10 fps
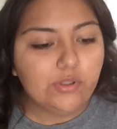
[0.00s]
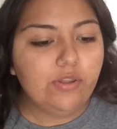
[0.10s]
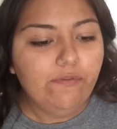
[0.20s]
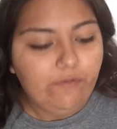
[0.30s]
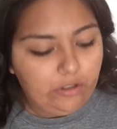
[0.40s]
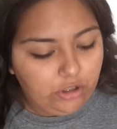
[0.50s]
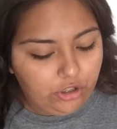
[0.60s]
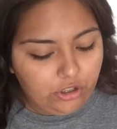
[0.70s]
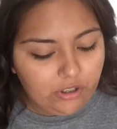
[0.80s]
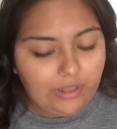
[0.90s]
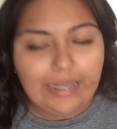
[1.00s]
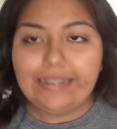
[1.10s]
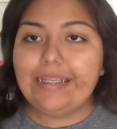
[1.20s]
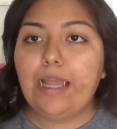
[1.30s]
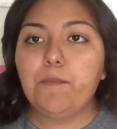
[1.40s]
to the future.
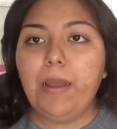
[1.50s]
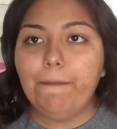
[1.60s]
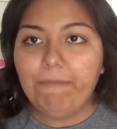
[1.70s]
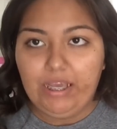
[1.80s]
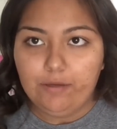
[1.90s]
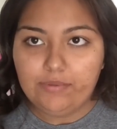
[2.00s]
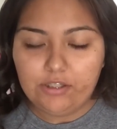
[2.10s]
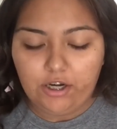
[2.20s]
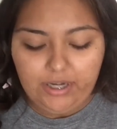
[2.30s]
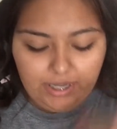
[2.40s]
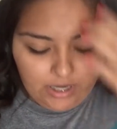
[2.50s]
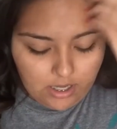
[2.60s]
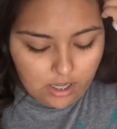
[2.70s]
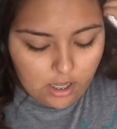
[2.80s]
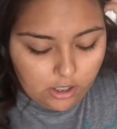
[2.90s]
Let's get my makeup started.
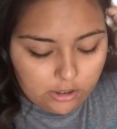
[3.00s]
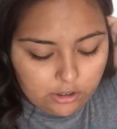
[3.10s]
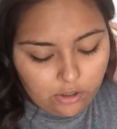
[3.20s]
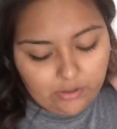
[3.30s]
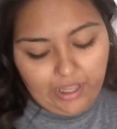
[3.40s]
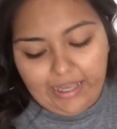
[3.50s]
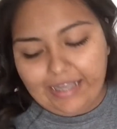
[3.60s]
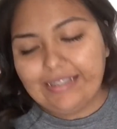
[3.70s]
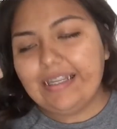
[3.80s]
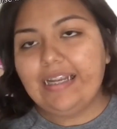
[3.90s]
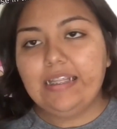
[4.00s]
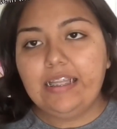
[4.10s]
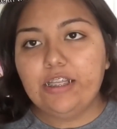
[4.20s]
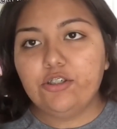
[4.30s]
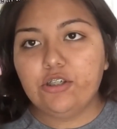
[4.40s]
So like I said in
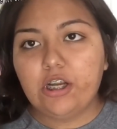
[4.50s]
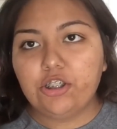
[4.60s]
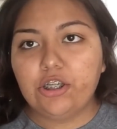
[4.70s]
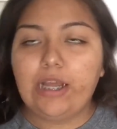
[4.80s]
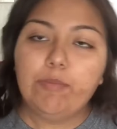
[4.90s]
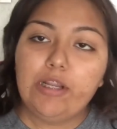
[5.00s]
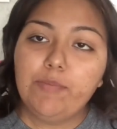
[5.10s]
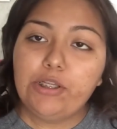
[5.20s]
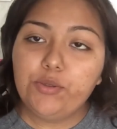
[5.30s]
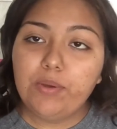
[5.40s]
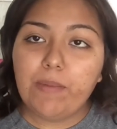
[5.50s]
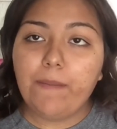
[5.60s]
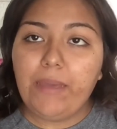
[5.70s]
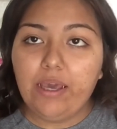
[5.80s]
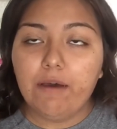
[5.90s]
the introduction, I'm gonna be doing my
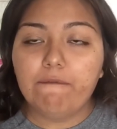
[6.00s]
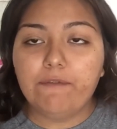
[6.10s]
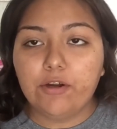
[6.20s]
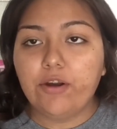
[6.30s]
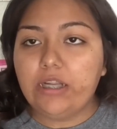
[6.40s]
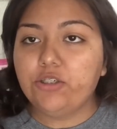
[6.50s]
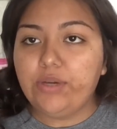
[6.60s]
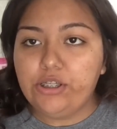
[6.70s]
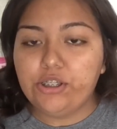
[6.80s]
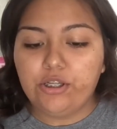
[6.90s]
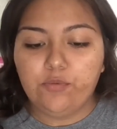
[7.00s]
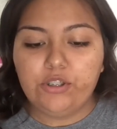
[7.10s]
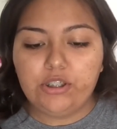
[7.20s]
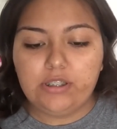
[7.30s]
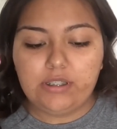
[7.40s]
makeup for graduation,
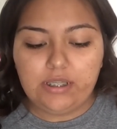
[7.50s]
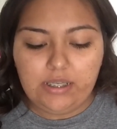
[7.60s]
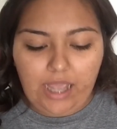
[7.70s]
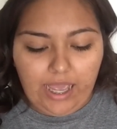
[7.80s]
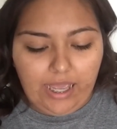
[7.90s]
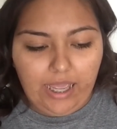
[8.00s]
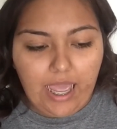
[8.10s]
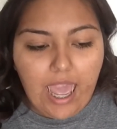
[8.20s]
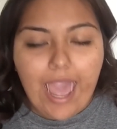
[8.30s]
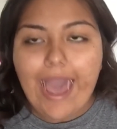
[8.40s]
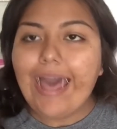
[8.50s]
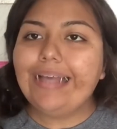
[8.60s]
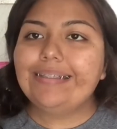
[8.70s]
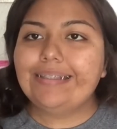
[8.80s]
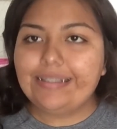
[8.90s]
which is today
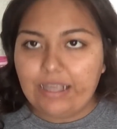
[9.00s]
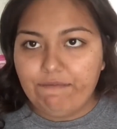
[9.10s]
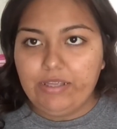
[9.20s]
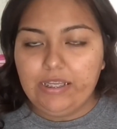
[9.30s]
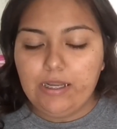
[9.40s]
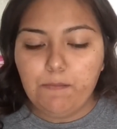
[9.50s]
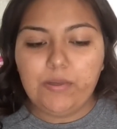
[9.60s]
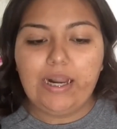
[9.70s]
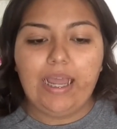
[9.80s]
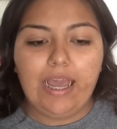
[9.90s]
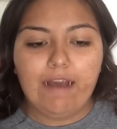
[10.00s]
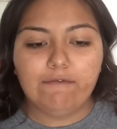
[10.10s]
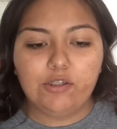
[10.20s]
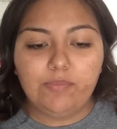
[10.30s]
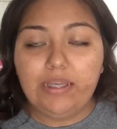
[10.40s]
at 7, but I have
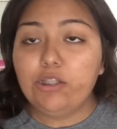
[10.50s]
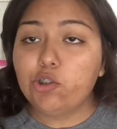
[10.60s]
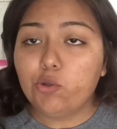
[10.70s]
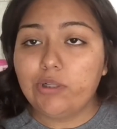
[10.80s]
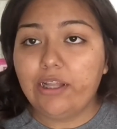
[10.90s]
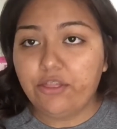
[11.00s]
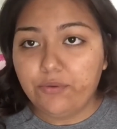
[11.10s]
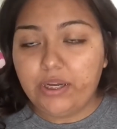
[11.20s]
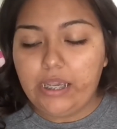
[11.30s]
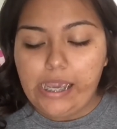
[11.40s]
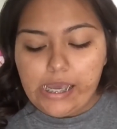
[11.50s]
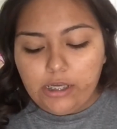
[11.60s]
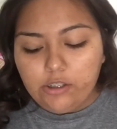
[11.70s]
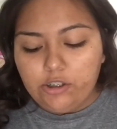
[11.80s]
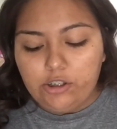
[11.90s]
to be in school at 3.
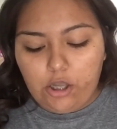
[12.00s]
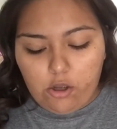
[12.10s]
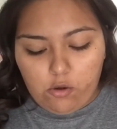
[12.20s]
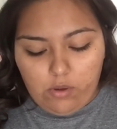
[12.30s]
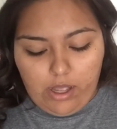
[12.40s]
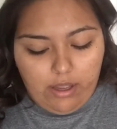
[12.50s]
So